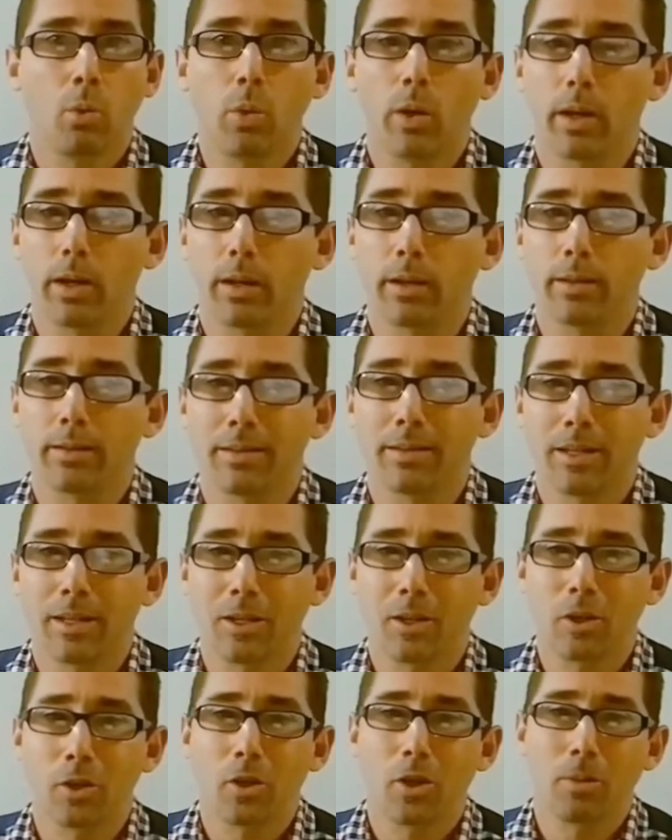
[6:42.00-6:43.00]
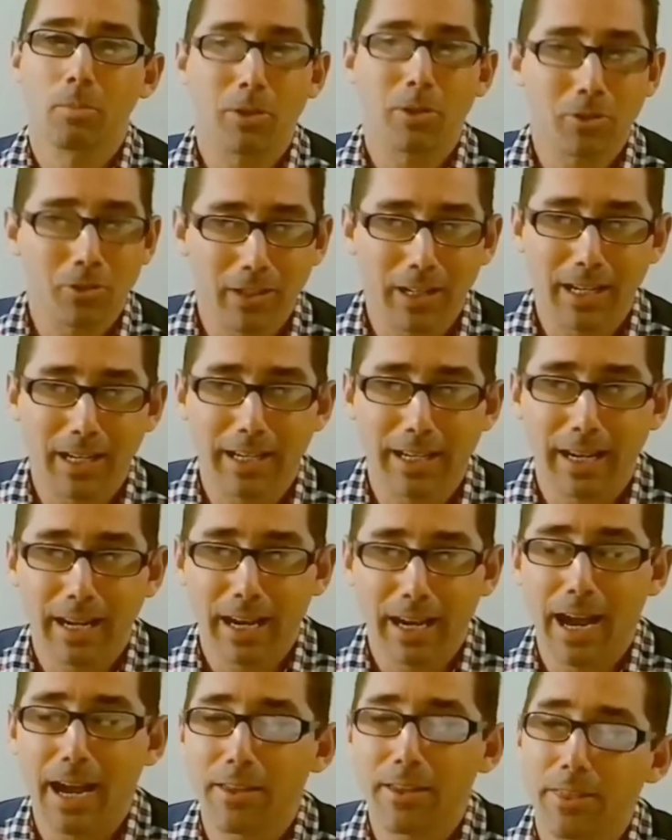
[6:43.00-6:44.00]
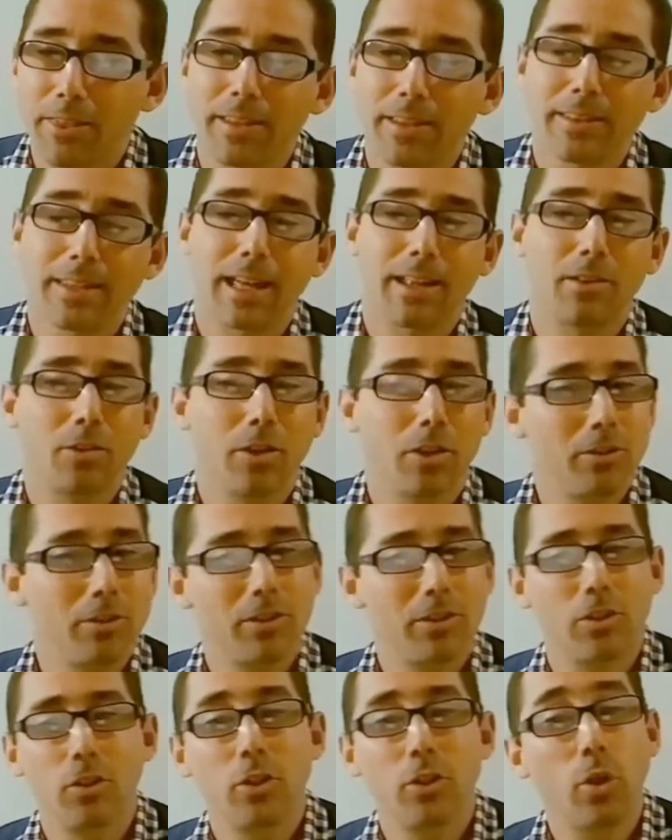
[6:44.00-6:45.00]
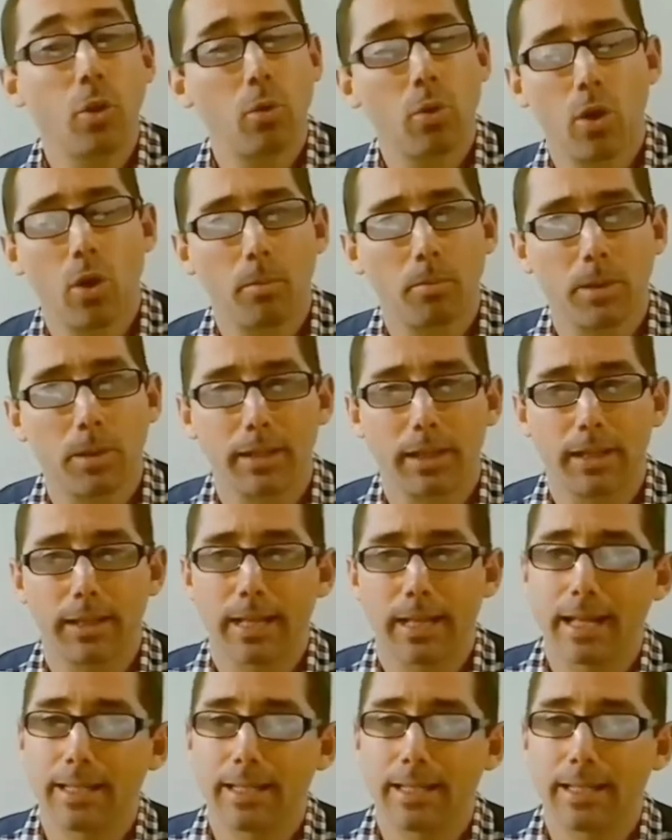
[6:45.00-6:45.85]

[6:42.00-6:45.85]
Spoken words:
Well, personally, I think that there is no company